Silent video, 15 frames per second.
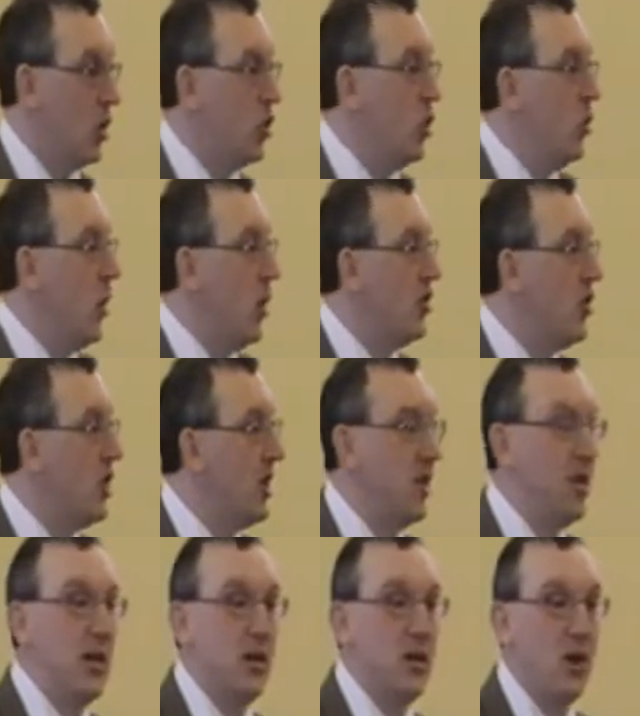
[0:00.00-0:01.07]
You want to
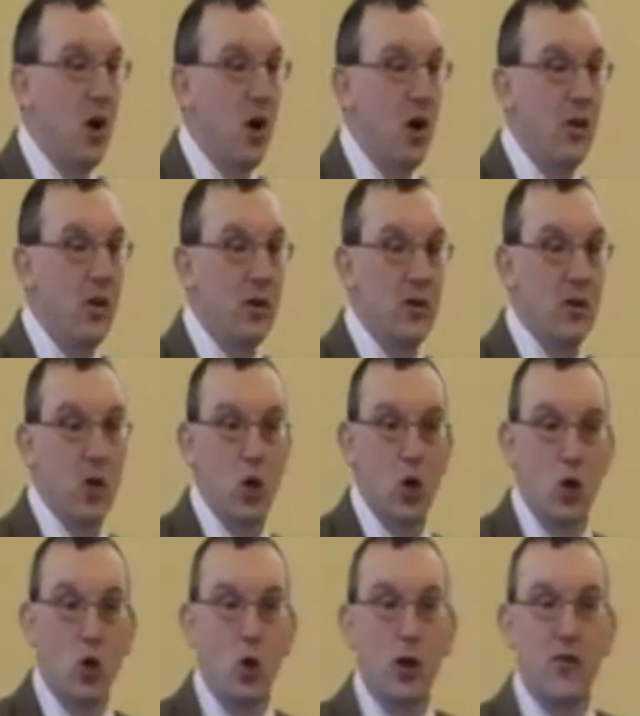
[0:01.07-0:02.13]
get near God?
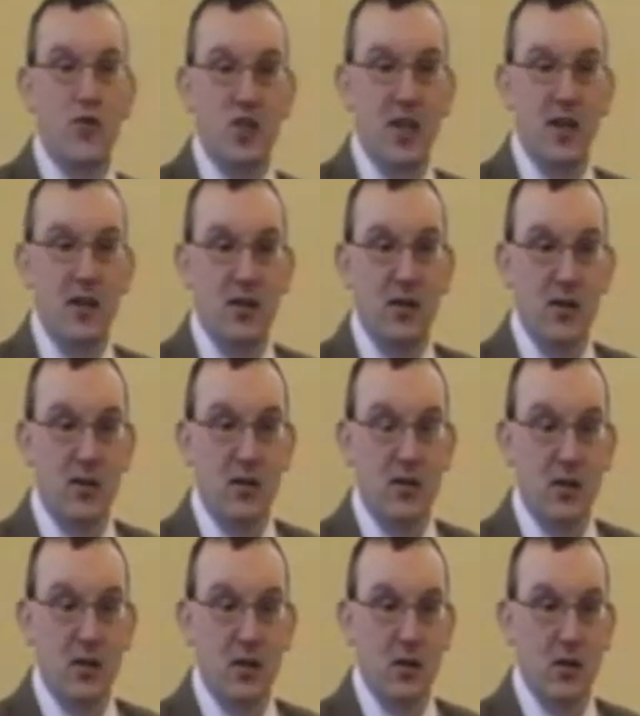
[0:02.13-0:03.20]
You have sinned.